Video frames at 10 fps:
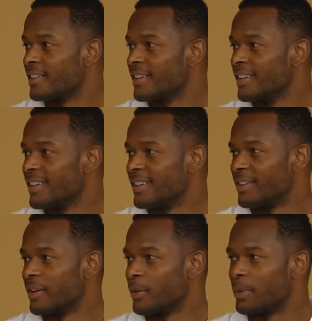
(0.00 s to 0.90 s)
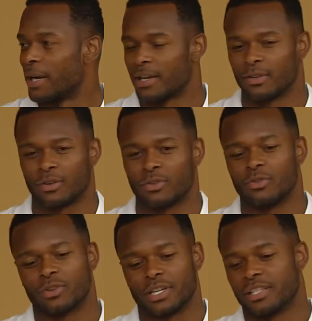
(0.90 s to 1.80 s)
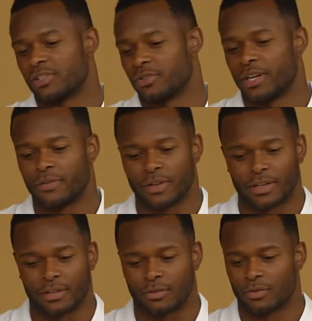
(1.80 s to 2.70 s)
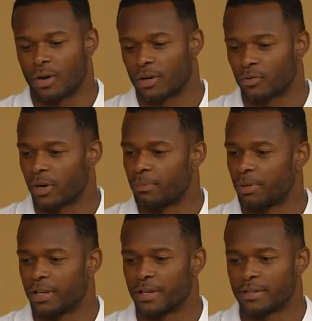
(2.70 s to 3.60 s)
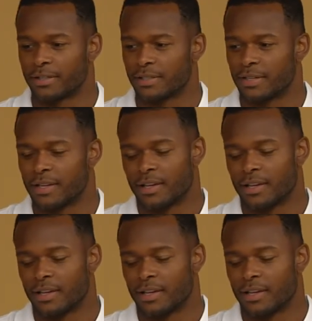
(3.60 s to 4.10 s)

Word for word: Mm -hmm. You know, but I, you know, you knew the history of it. You knew all the great players.